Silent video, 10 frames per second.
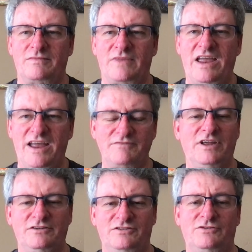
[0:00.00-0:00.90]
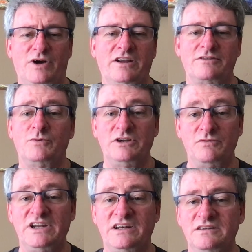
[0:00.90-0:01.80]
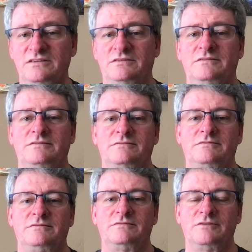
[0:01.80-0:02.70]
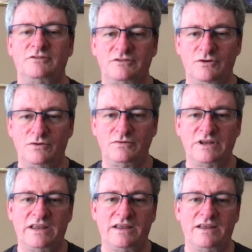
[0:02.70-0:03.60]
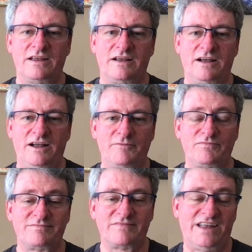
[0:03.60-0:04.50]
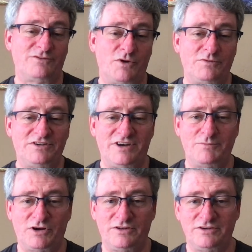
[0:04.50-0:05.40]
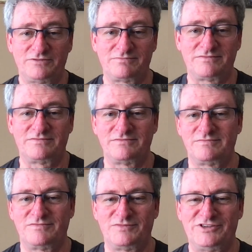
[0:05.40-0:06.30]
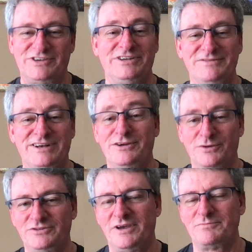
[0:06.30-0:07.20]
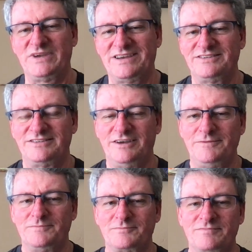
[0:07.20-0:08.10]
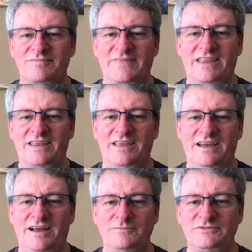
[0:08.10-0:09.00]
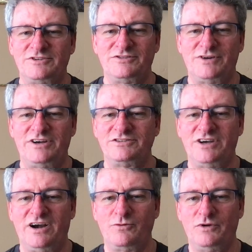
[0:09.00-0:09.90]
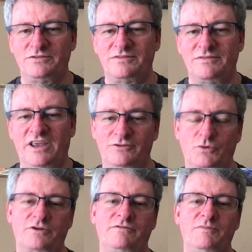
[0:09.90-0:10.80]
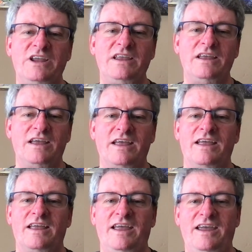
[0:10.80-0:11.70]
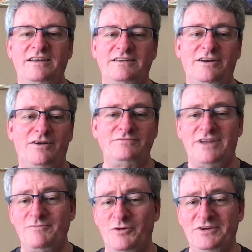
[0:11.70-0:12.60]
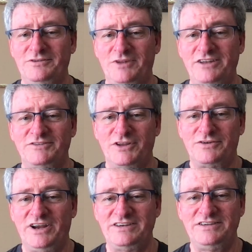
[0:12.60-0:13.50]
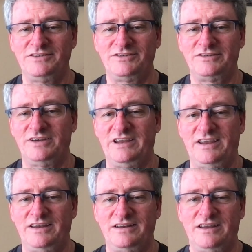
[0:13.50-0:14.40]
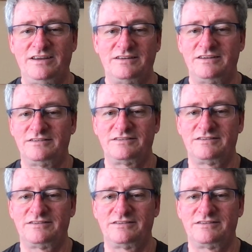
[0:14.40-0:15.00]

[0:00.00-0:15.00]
have that strength when you need it. So that's one reason I put all these silly videos up, because I'm just trying to share what has worked for me. And I'm open to lots of other ideas, that